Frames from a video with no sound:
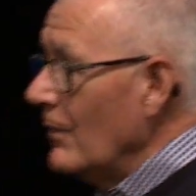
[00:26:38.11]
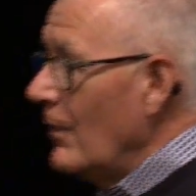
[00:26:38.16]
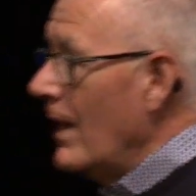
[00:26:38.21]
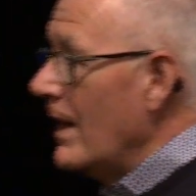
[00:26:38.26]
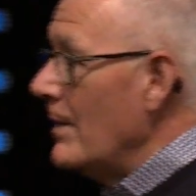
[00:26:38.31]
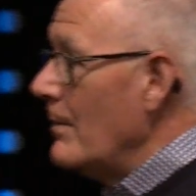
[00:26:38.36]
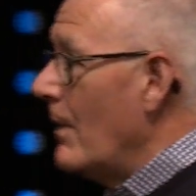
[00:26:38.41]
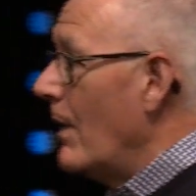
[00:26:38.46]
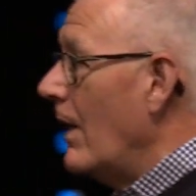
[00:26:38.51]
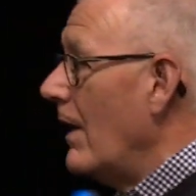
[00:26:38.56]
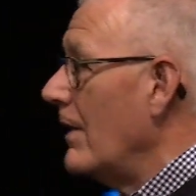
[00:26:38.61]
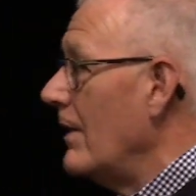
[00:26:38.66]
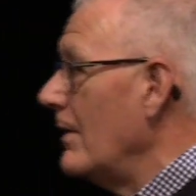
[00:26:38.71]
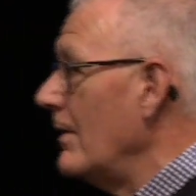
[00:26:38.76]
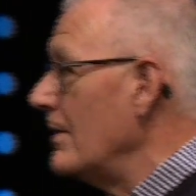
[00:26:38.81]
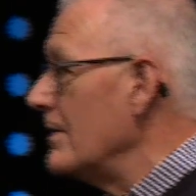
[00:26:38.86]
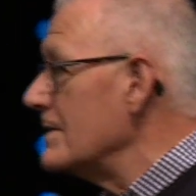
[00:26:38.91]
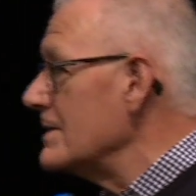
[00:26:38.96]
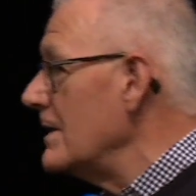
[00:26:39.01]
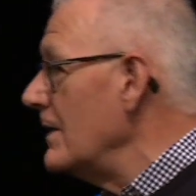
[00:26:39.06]
Why do
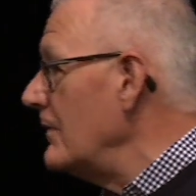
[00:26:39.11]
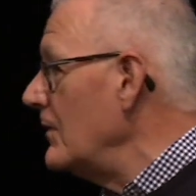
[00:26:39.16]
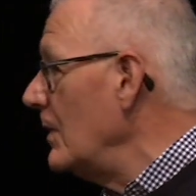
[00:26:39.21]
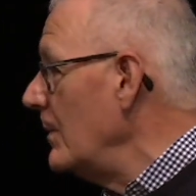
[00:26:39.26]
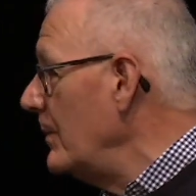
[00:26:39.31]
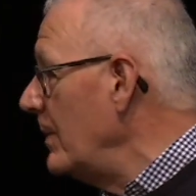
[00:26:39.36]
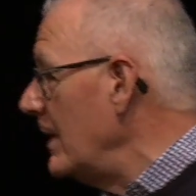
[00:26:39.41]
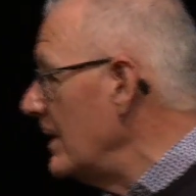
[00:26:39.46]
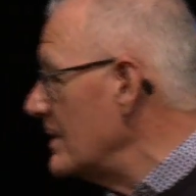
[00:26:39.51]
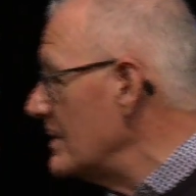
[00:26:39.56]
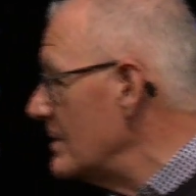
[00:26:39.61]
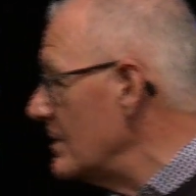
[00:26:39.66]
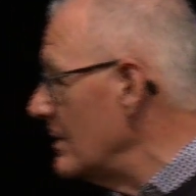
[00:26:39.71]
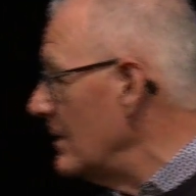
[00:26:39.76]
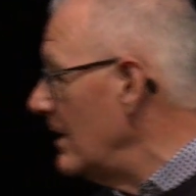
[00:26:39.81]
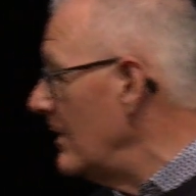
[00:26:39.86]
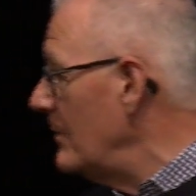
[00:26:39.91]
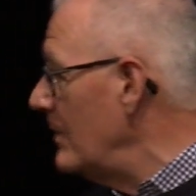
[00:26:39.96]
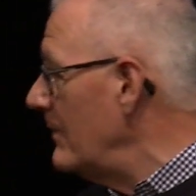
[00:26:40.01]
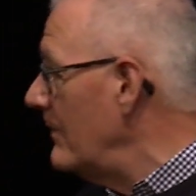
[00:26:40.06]
marketers give you a
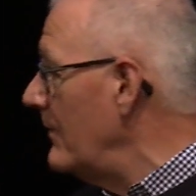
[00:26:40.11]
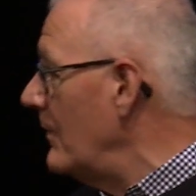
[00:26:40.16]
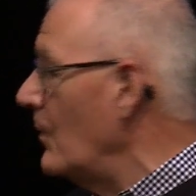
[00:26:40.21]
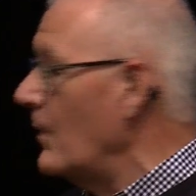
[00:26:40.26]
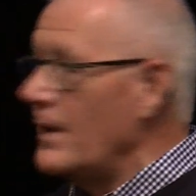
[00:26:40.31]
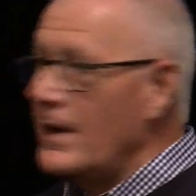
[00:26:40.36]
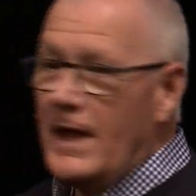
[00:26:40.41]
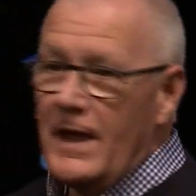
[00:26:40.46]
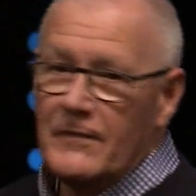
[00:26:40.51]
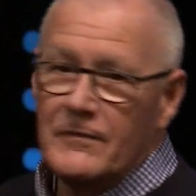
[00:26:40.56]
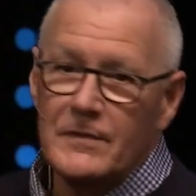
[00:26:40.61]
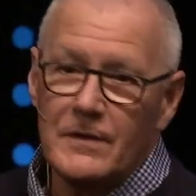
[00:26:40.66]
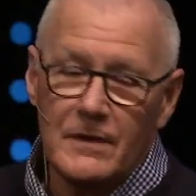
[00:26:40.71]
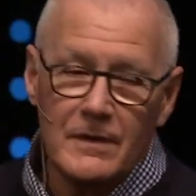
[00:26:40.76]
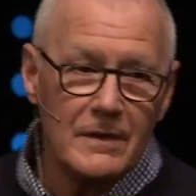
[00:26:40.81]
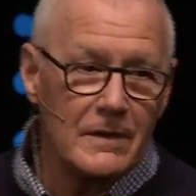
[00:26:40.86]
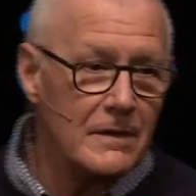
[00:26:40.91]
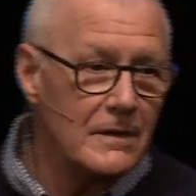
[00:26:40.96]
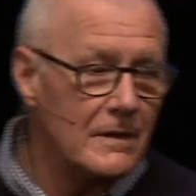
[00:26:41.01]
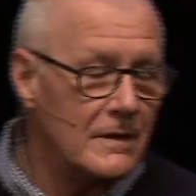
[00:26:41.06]
picture of before and
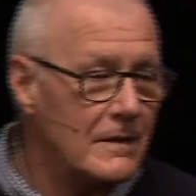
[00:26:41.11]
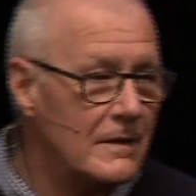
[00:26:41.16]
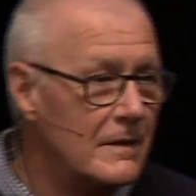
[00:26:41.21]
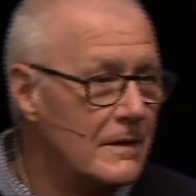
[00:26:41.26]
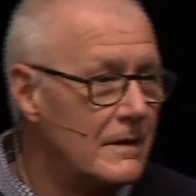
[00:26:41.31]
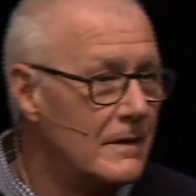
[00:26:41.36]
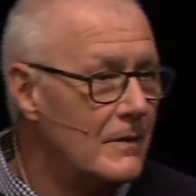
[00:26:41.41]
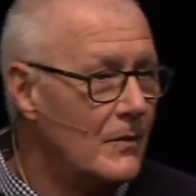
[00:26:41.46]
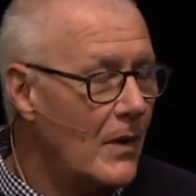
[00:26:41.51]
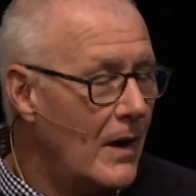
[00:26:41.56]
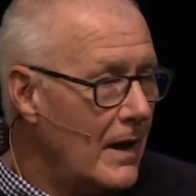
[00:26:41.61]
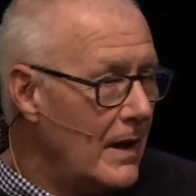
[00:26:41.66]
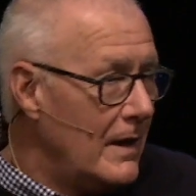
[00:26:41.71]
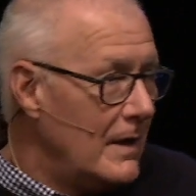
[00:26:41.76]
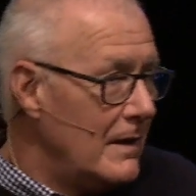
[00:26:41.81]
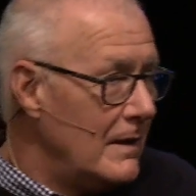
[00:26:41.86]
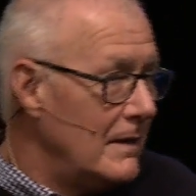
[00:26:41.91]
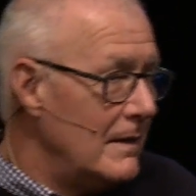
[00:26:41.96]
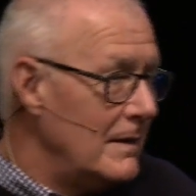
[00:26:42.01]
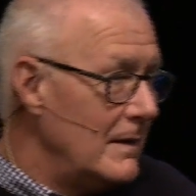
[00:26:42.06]
after?
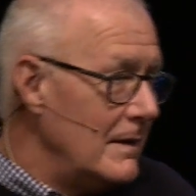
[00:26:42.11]
Why?